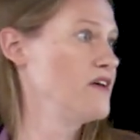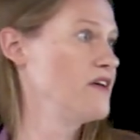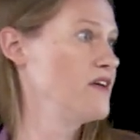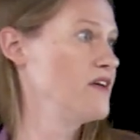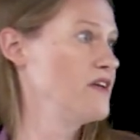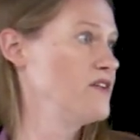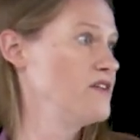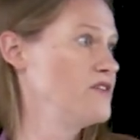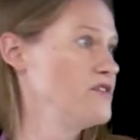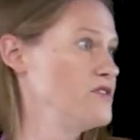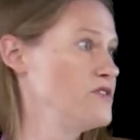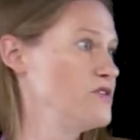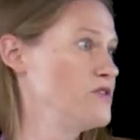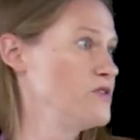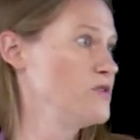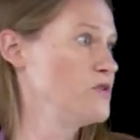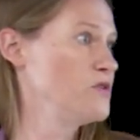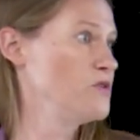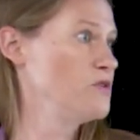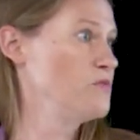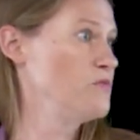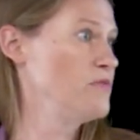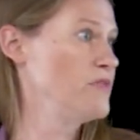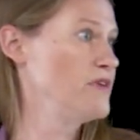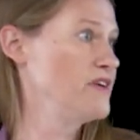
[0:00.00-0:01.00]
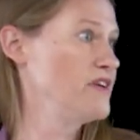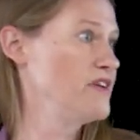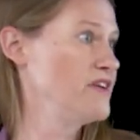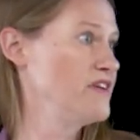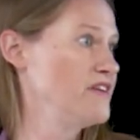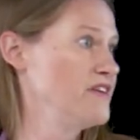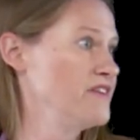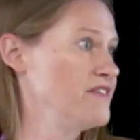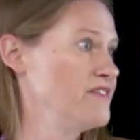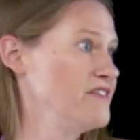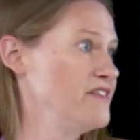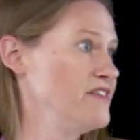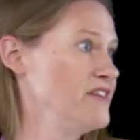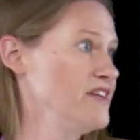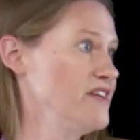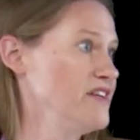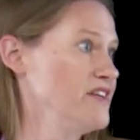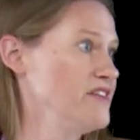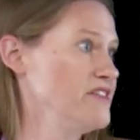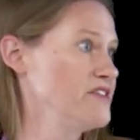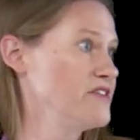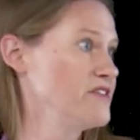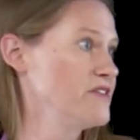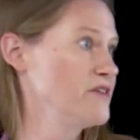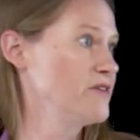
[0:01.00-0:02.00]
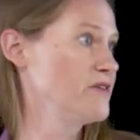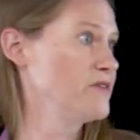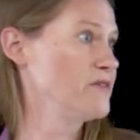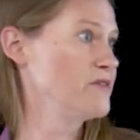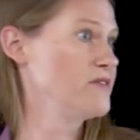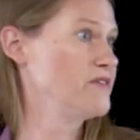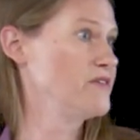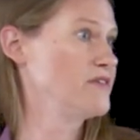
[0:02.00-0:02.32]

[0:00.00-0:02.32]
and 2pz2,